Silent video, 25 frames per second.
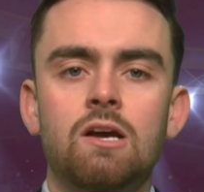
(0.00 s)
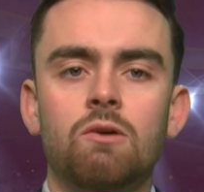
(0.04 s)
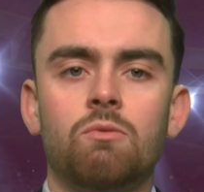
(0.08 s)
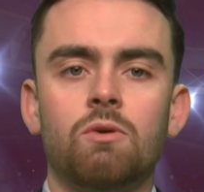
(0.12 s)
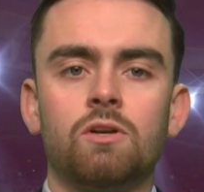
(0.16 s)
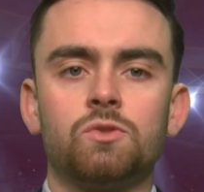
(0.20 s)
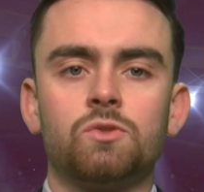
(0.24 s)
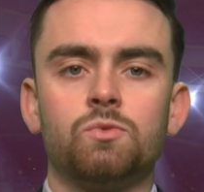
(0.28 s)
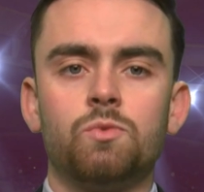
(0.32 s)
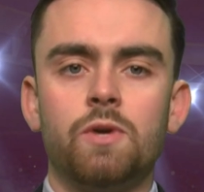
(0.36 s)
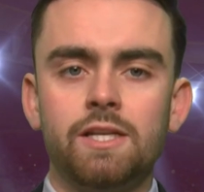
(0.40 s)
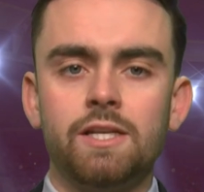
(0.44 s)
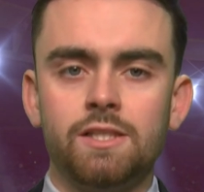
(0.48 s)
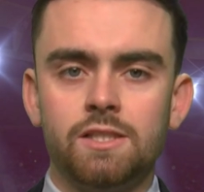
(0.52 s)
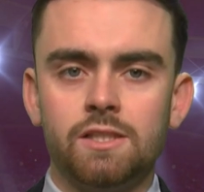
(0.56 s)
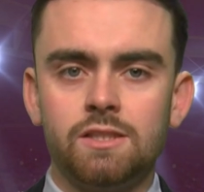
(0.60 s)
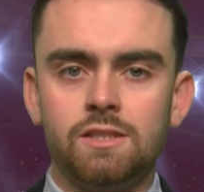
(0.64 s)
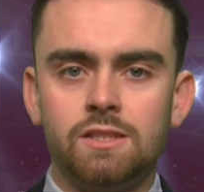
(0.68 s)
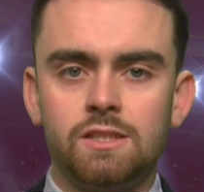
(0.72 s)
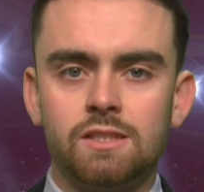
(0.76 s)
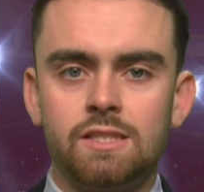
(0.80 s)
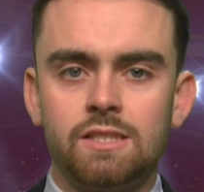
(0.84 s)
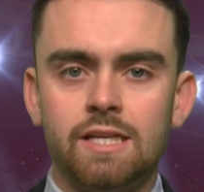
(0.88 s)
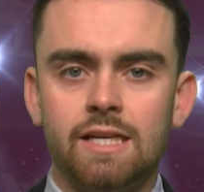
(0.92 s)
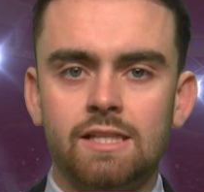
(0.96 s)
whilst
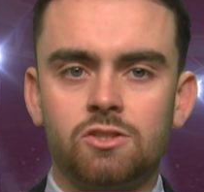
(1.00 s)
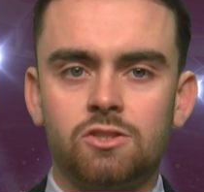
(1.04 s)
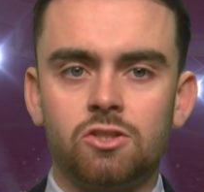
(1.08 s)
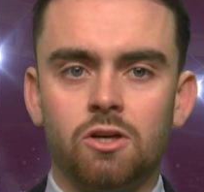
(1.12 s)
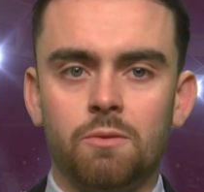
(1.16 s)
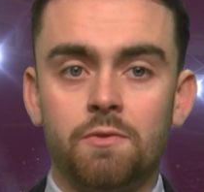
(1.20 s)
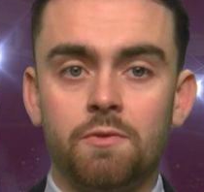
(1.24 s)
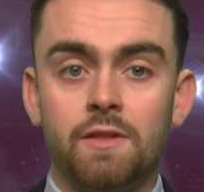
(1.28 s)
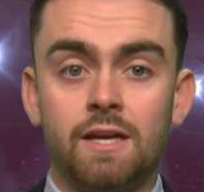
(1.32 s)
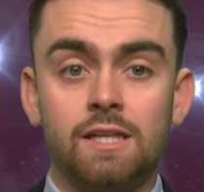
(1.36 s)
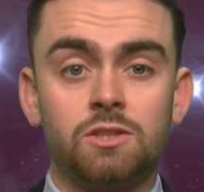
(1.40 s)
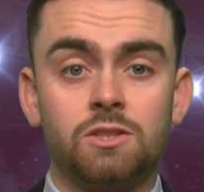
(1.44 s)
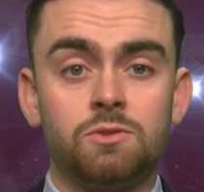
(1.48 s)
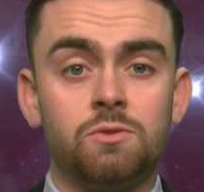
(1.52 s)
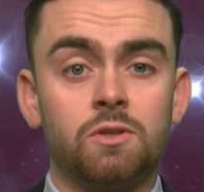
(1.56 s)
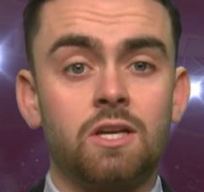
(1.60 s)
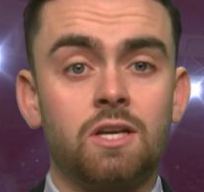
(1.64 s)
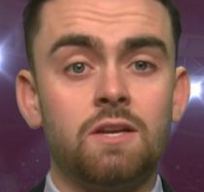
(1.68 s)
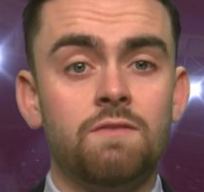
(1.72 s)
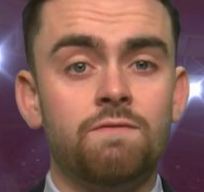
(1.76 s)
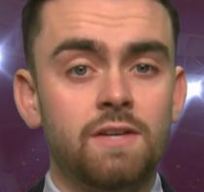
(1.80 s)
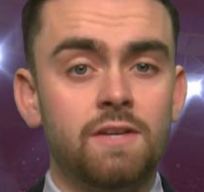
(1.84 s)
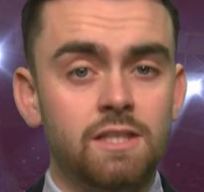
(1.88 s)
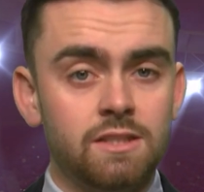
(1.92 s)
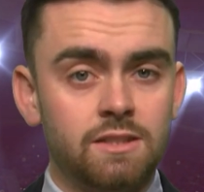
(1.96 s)
Rangers stayed top thanks to a
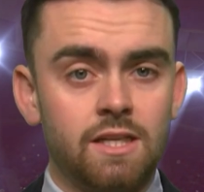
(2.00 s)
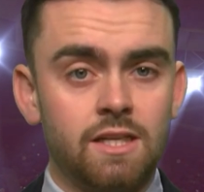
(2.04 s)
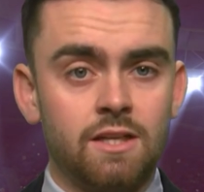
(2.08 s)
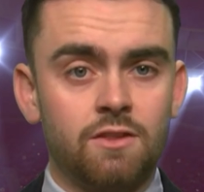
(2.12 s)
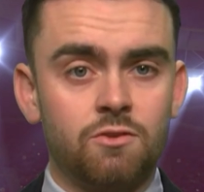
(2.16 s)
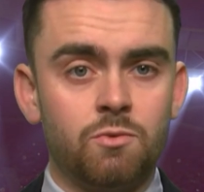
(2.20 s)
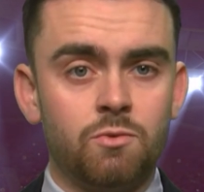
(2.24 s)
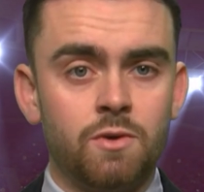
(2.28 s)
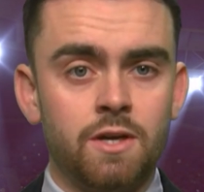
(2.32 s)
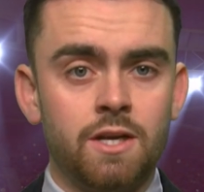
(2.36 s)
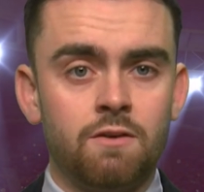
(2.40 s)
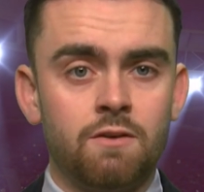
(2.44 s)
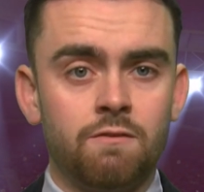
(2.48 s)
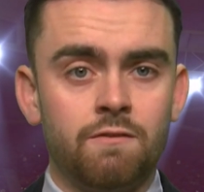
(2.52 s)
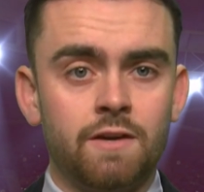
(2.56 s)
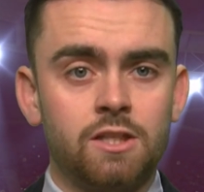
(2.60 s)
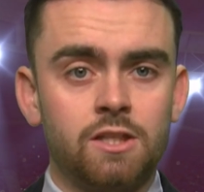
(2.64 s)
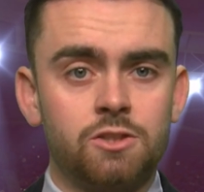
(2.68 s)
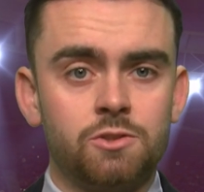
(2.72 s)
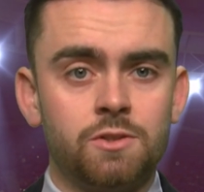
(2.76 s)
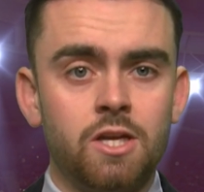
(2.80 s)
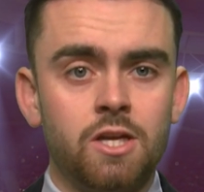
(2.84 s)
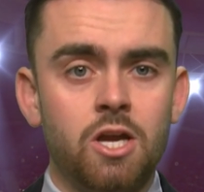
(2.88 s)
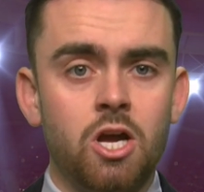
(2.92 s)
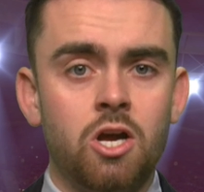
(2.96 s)
convincing 3-0
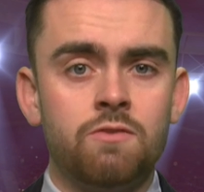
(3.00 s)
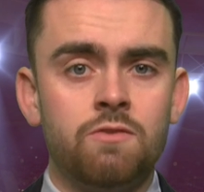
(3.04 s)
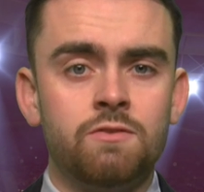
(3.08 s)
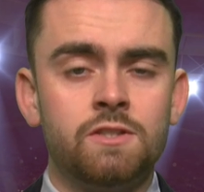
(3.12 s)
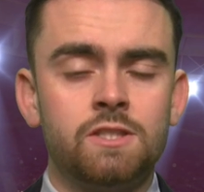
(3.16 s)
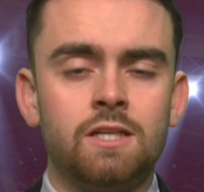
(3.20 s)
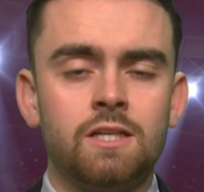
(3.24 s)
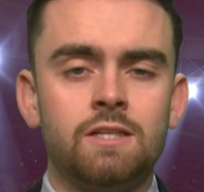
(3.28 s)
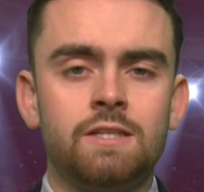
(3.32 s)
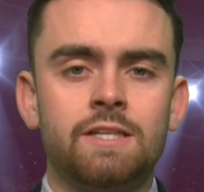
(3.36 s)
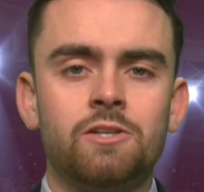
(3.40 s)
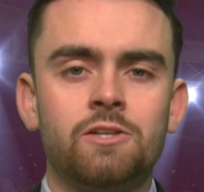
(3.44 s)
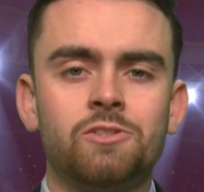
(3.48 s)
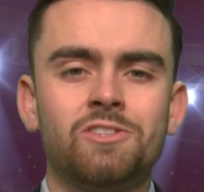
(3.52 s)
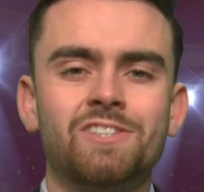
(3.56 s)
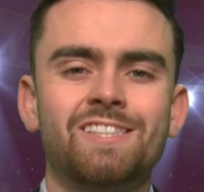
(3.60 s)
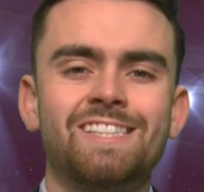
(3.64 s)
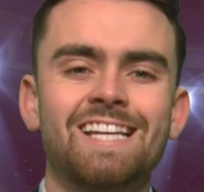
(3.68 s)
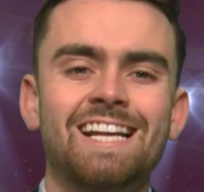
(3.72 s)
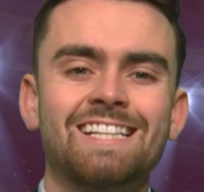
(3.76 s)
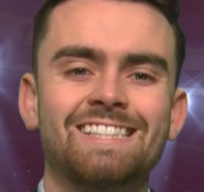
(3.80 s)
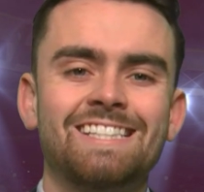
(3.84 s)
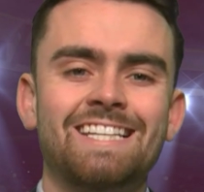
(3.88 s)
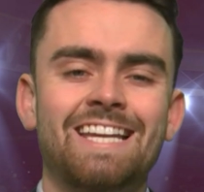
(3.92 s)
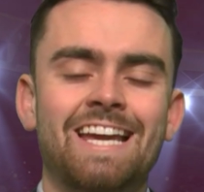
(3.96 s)
victory over Dundee on
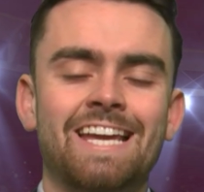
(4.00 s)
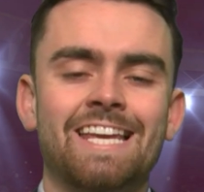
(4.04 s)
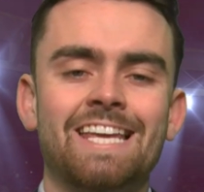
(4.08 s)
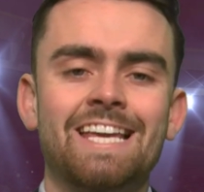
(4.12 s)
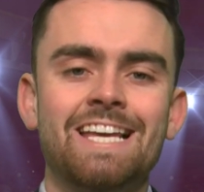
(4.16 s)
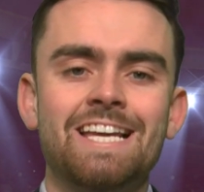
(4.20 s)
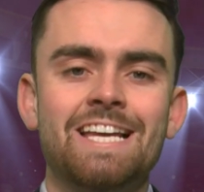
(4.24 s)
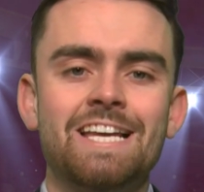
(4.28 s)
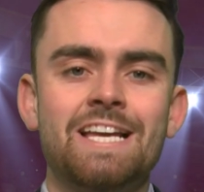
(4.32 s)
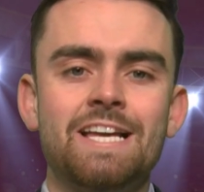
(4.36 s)
Saturday.